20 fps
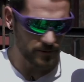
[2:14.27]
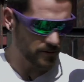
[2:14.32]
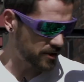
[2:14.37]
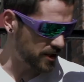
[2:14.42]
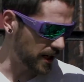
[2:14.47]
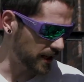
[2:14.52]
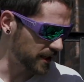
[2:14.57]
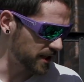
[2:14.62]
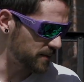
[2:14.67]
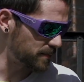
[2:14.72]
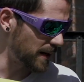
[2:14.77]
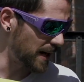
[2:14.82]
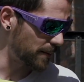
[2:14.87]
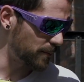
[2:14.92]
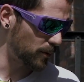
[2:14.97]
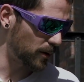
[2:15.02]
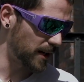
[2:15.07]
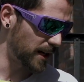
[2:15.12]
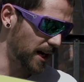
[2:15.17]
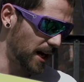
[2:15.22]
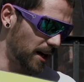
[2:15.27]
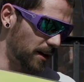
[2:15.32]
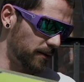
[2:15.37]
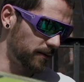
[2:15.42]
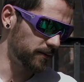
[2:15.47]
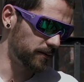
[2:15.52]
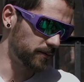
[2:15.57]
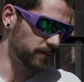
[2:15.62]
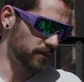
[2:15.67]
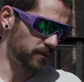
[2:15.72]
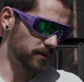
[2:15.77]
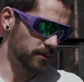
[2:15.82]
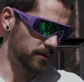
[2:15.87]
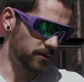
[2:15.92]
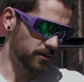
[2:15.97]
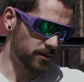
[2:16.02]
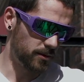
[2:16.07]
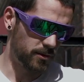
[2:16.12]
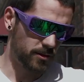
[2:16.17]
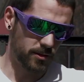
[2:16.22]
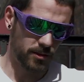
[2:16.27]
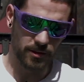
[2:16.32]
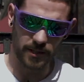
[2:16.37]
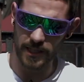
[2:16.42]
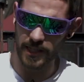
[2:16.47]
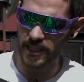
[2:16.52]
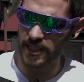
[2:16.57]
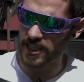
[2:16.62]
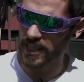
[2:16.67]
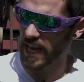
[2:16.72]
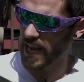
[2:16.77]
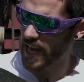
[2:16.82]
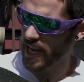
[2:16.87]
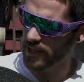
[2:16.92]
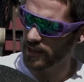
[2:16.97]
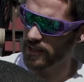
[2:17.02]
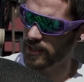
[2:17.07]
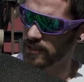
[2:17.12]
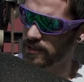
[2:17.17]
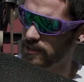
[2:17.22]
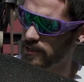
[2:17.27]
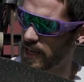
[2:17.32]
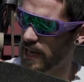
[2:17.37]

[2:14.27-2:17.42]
check this bad boy out. You need to add this